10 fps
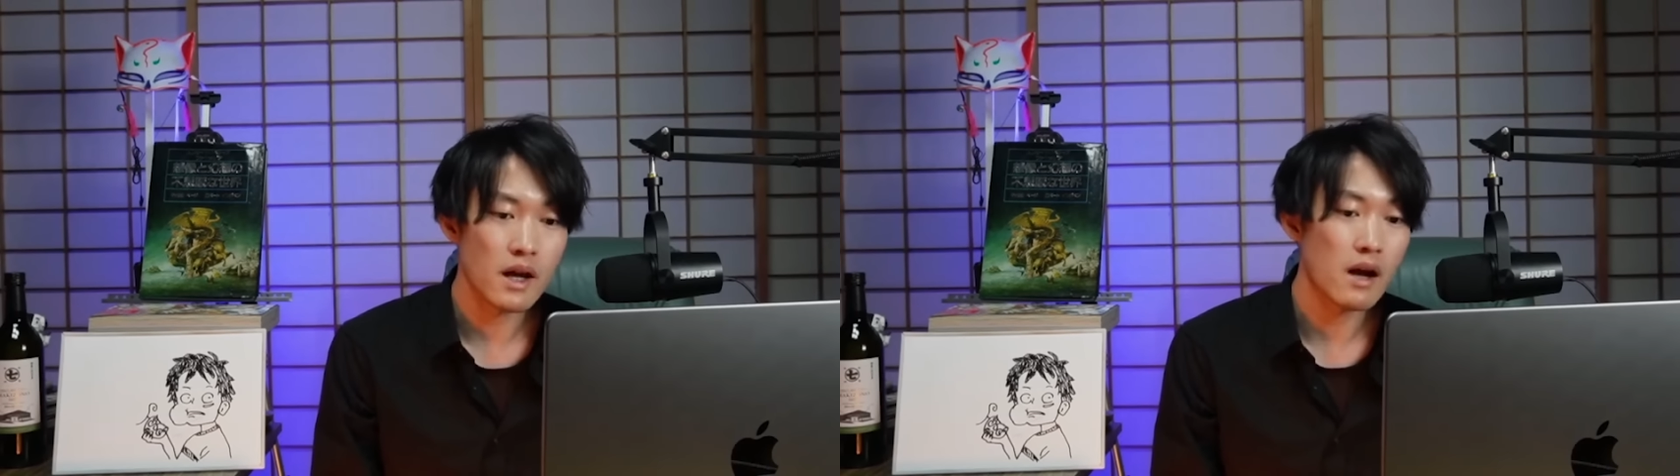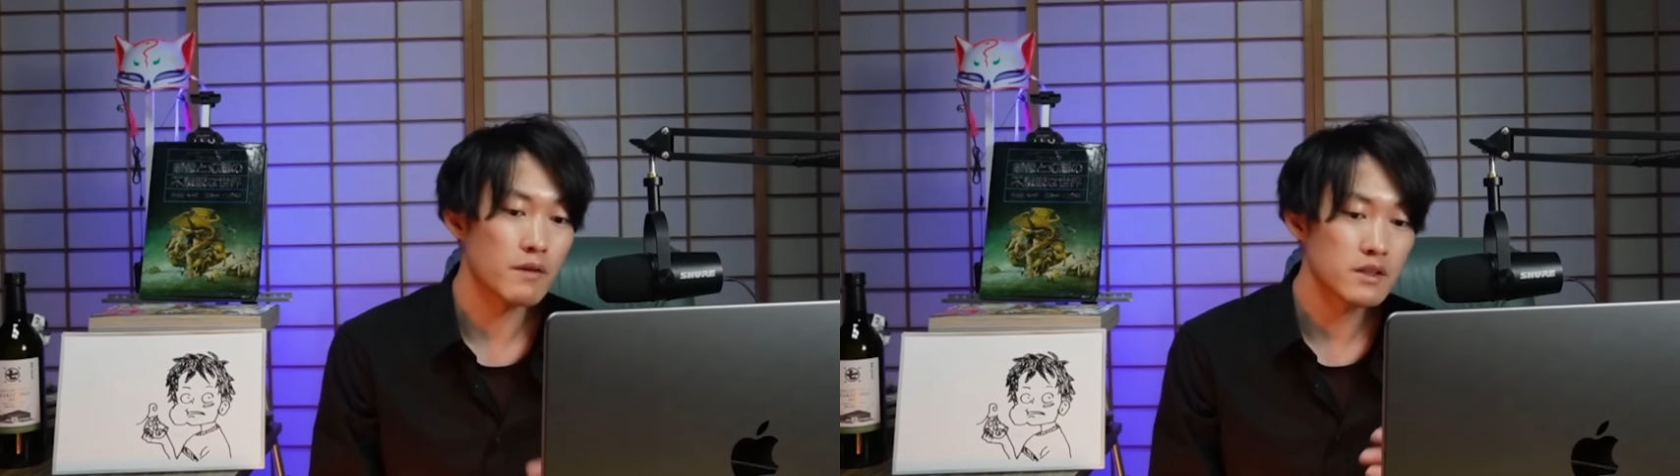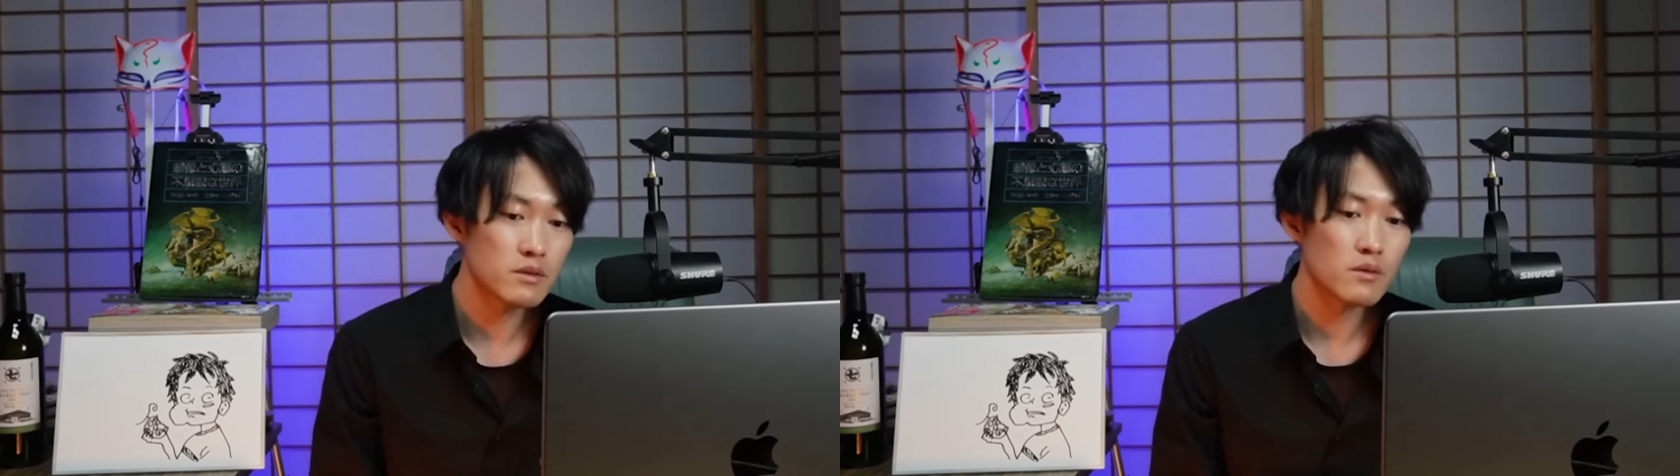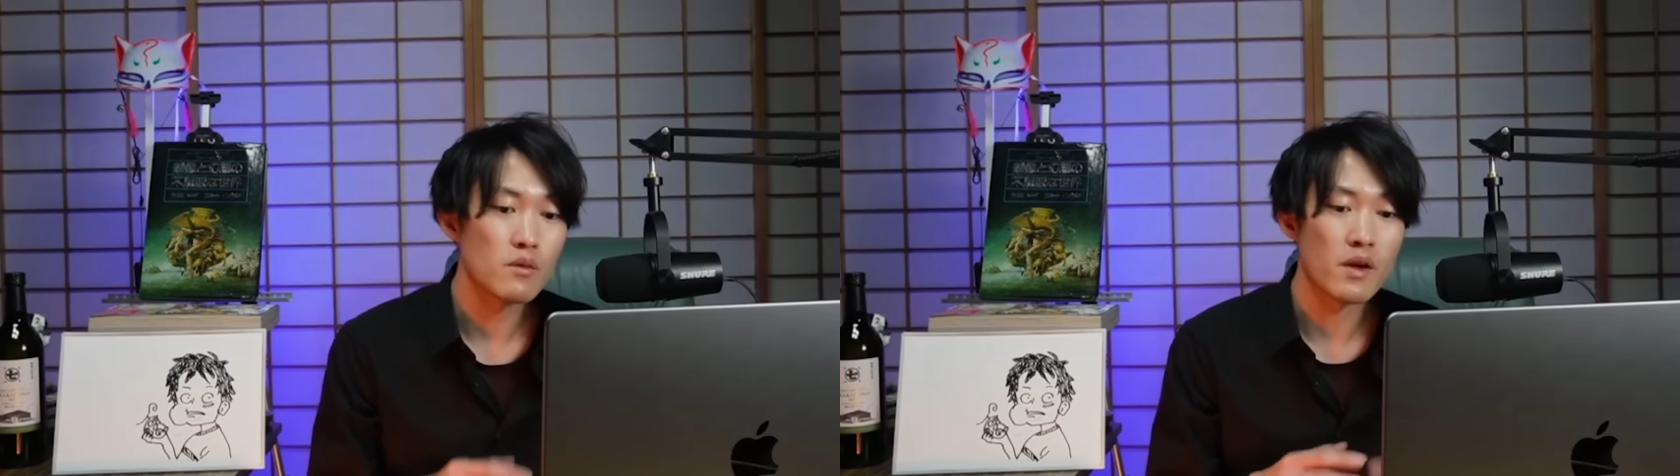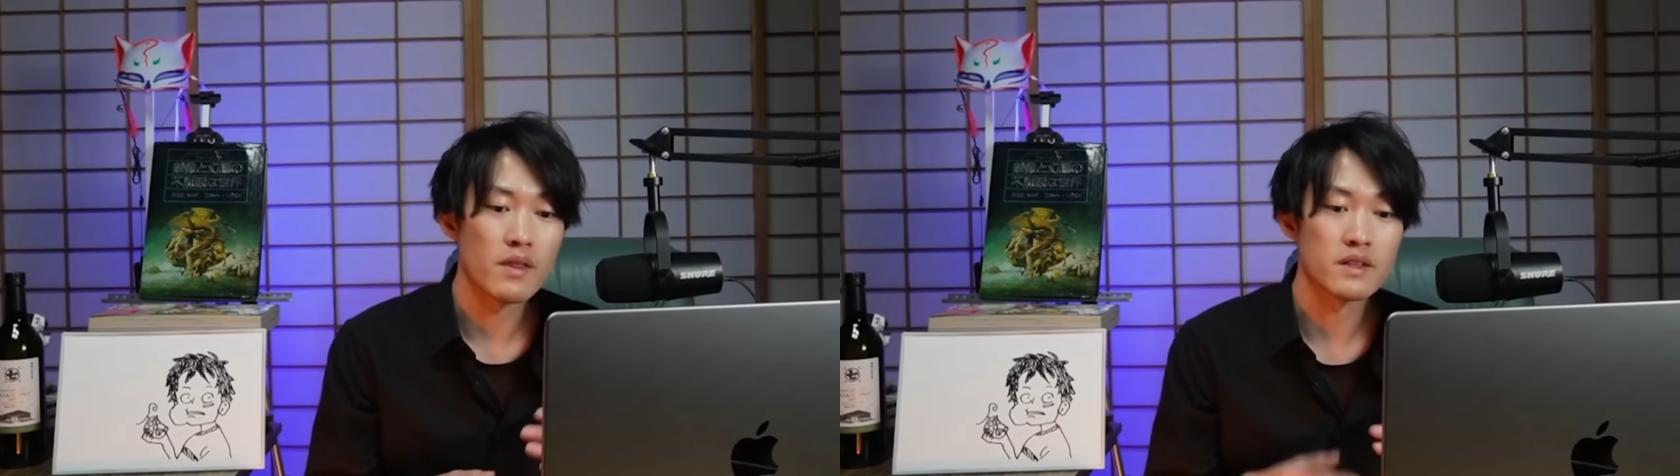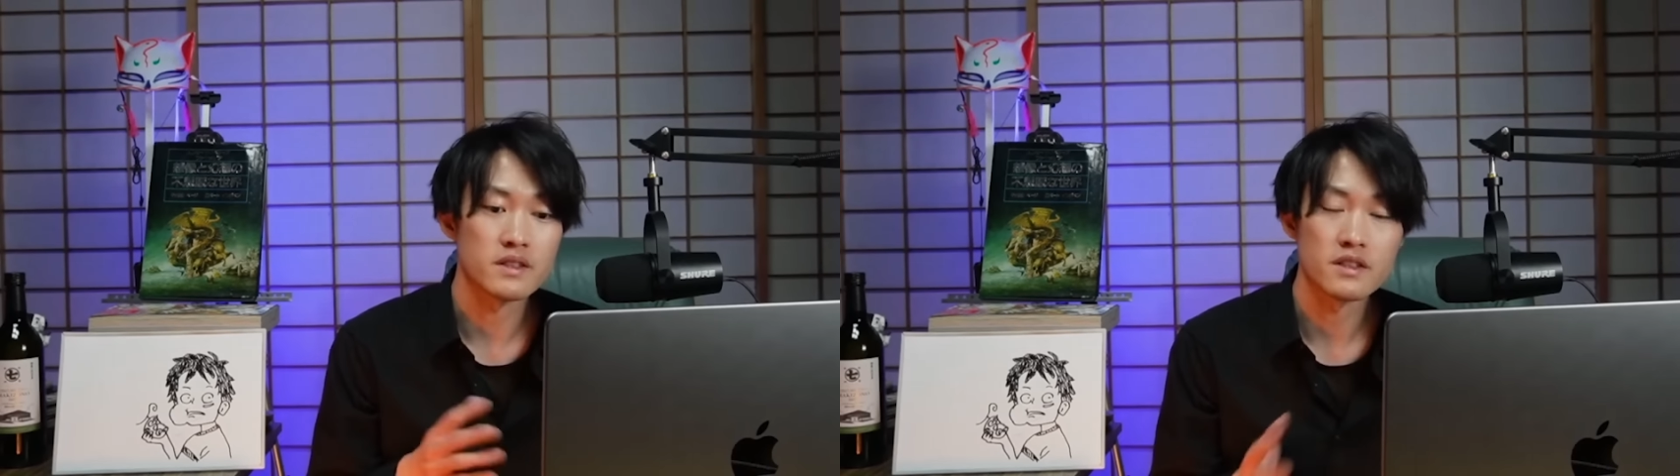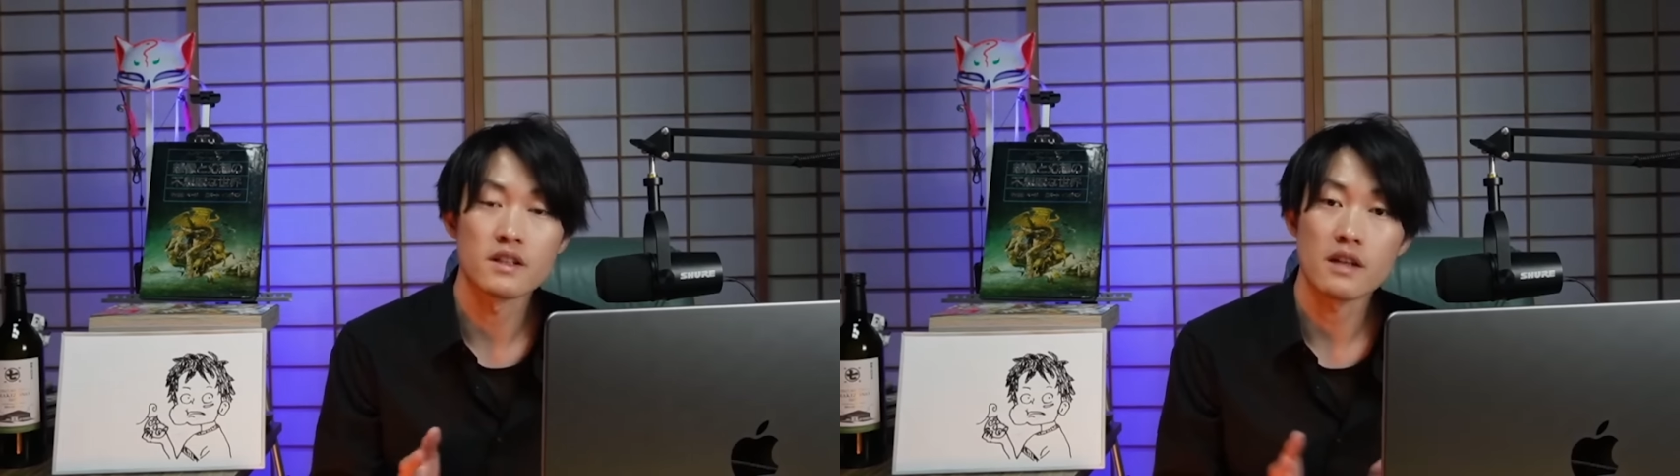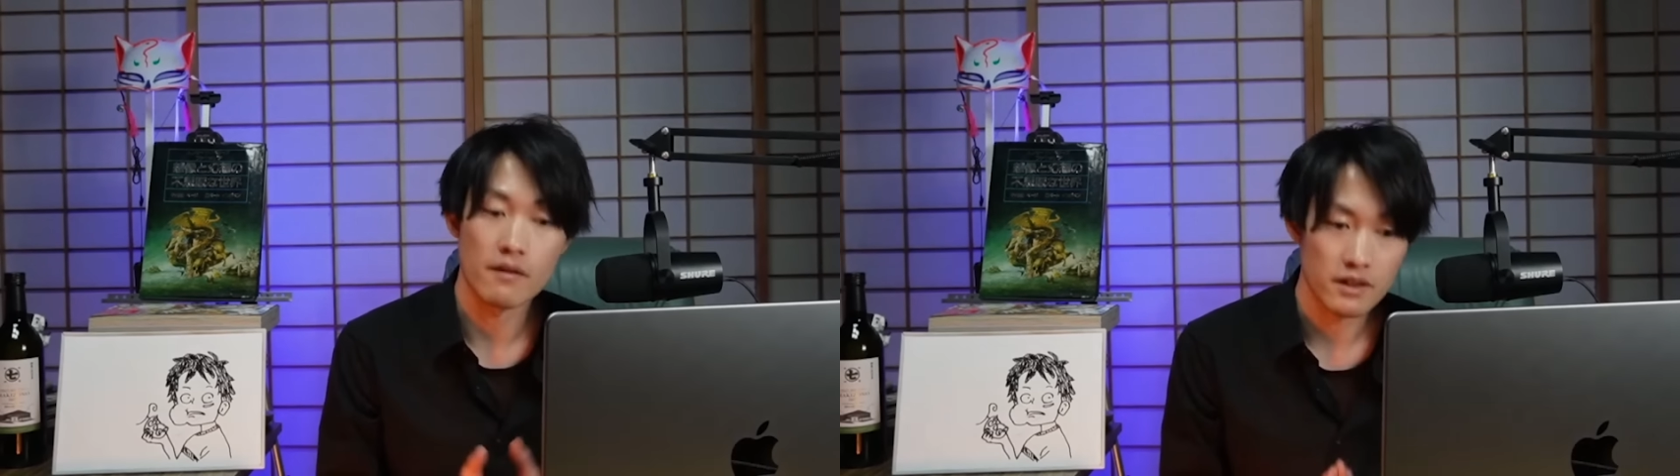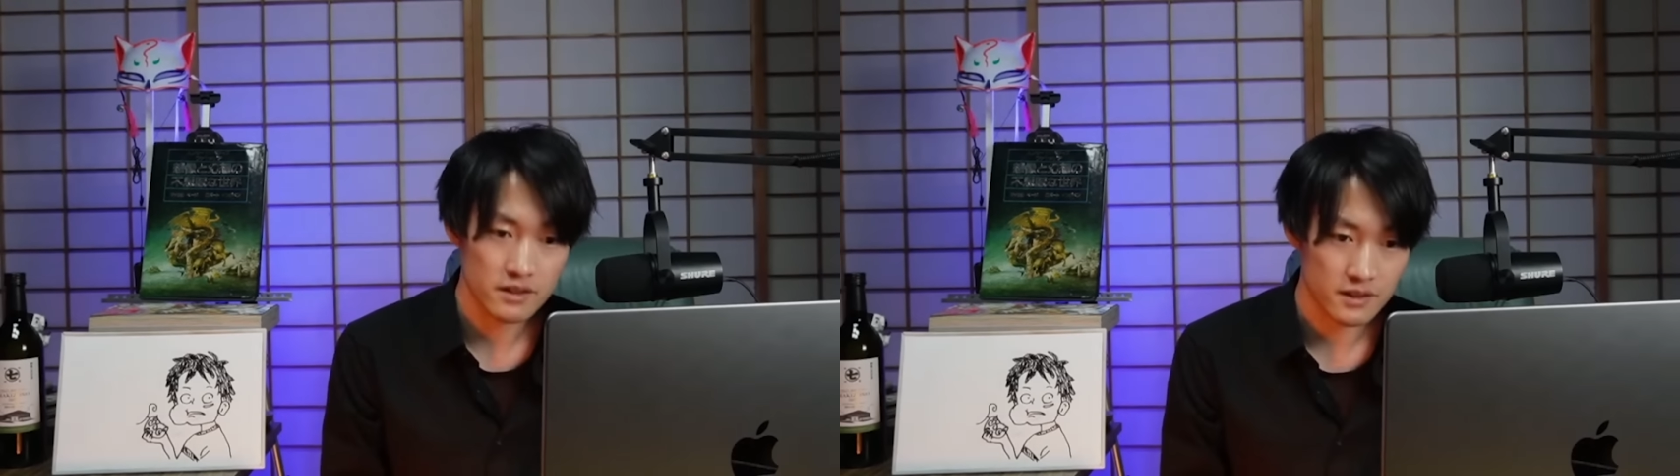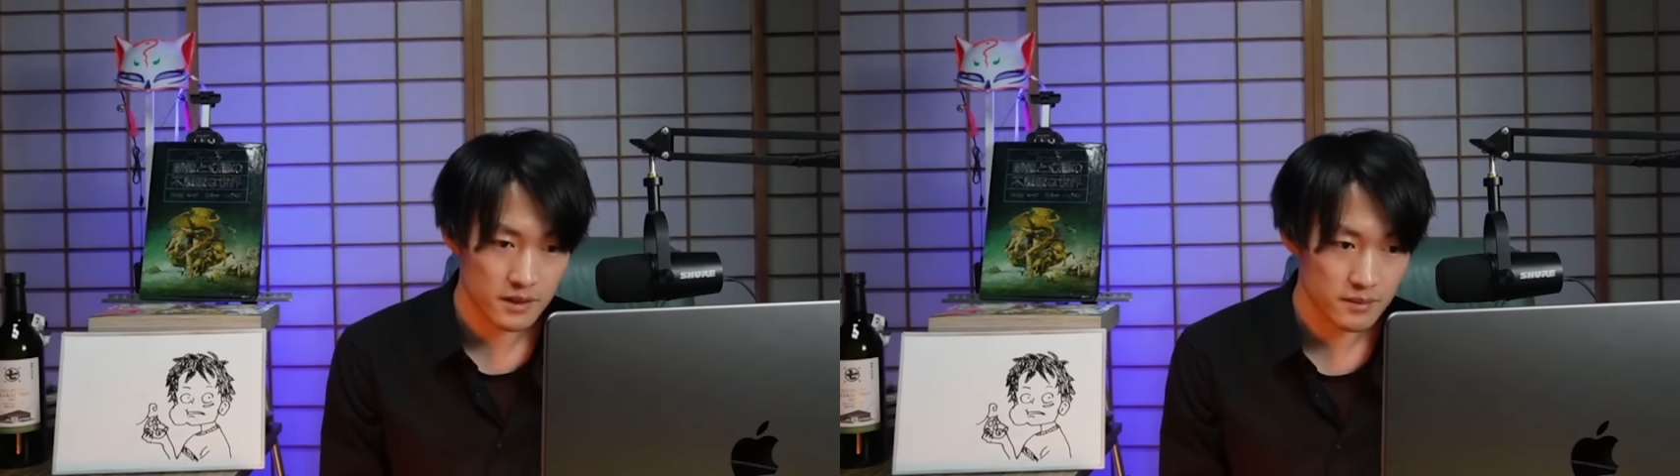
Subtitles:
written with a certain character,